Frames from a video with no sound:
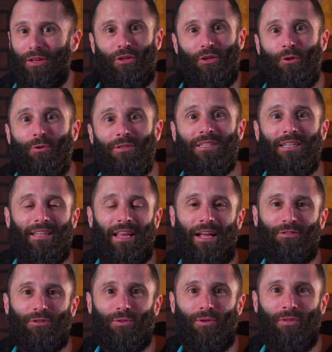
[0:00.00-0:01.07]
using
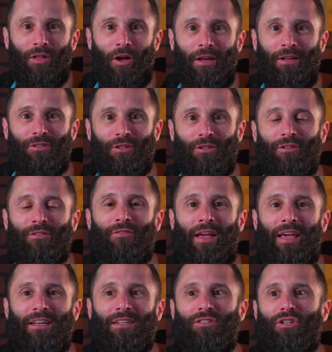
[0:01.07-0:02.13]
natural light to your
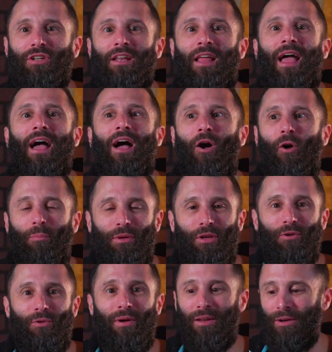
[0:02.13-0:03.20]
advantage can help
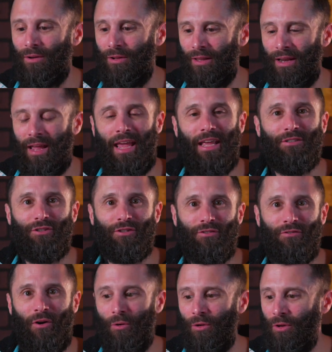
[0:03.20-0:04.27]
you, and it'll enhance your
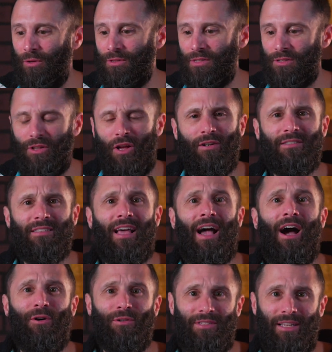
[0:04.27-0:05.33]
photos as long as the
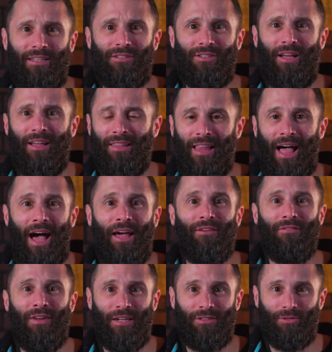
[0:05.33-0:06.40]
house has a lot
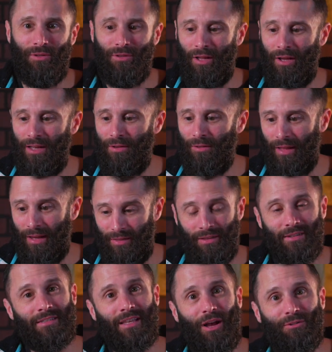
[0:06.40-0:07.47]
of natural light like
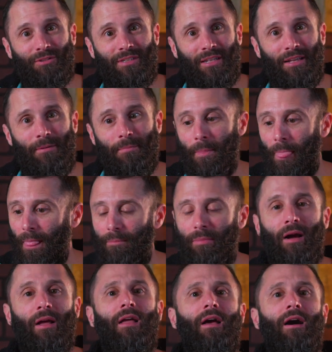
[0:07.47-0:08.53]
this house did.
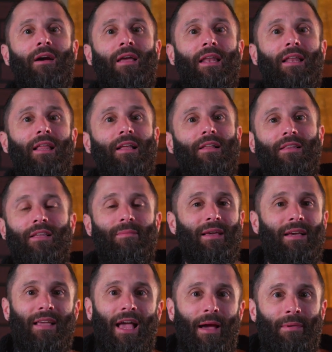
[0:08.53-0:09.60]
But again, leave
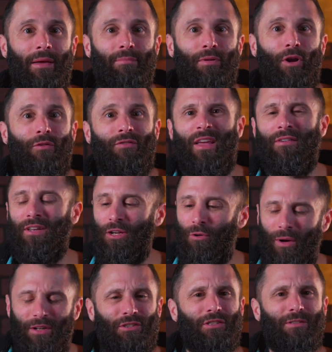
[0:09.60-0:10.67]
me a comment below if you have any
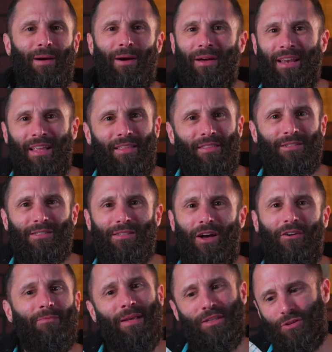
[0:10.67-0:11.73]
questions about any of this
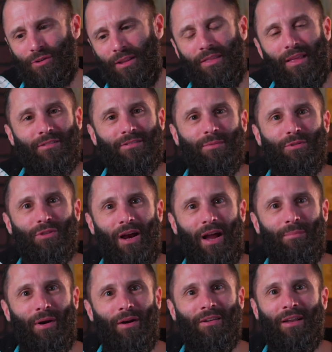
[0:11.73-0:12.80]
stuff. Make sure to hit that
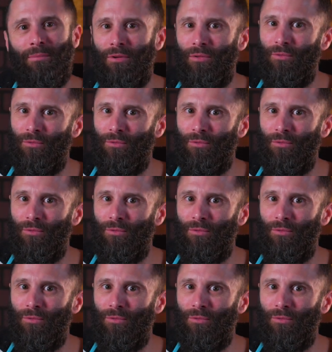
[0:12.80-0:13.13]
subscribe button. I'm